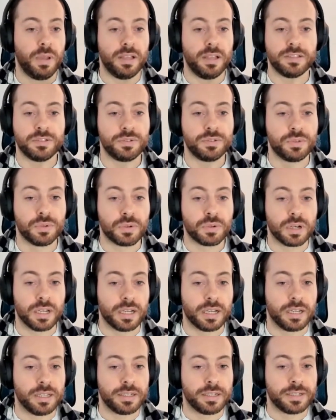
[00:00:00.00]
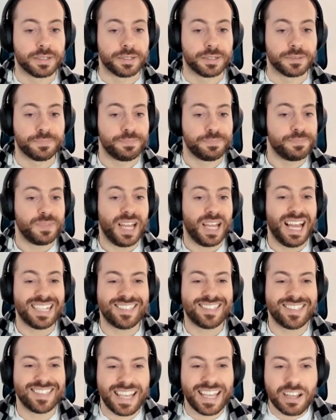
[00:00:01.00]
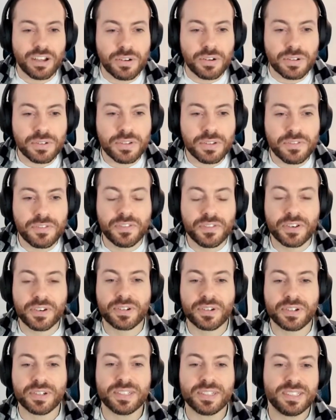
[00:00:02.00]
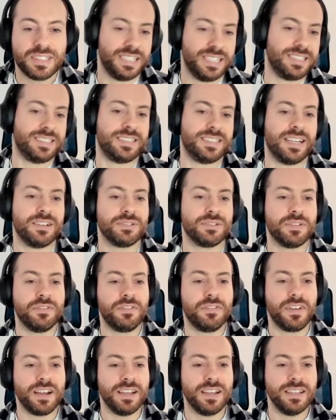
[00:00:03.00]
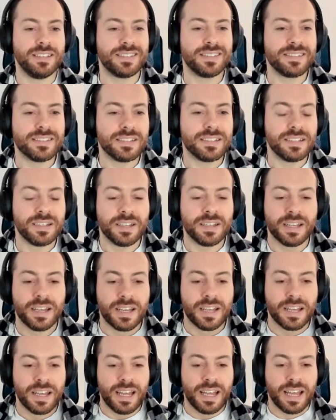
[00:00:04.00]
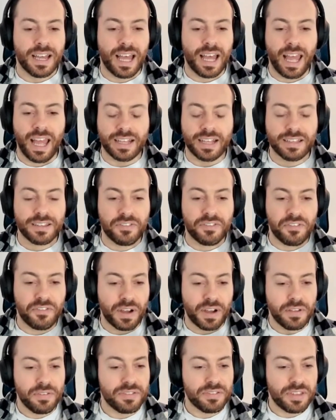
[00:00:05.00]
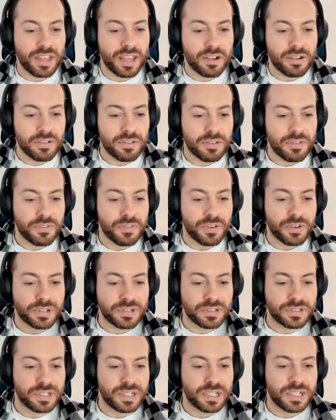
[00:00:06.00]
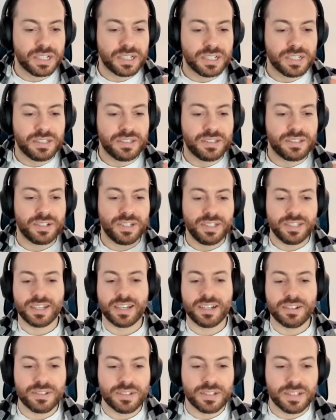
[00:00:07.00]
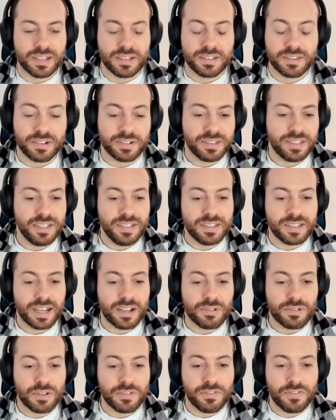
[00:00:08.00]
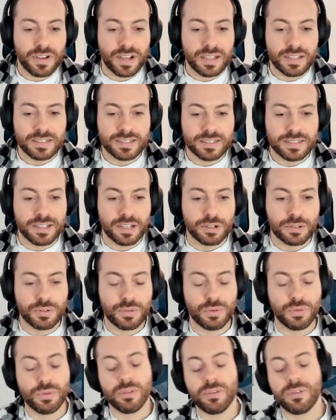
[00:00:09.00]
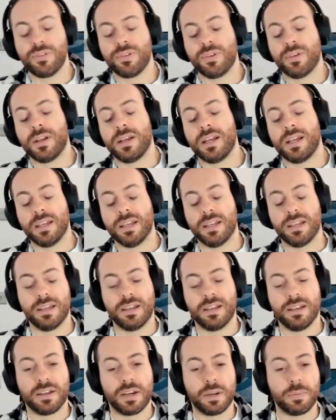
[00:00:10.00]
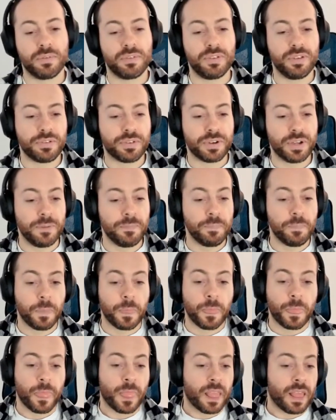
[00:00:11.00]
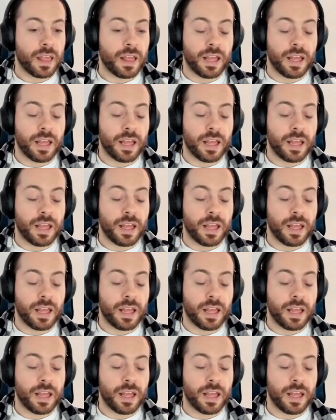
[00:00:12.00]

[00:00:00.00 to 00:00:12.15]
code base took like a second for 6,000 files and 5 seconds for 13,000 files in their tools repository.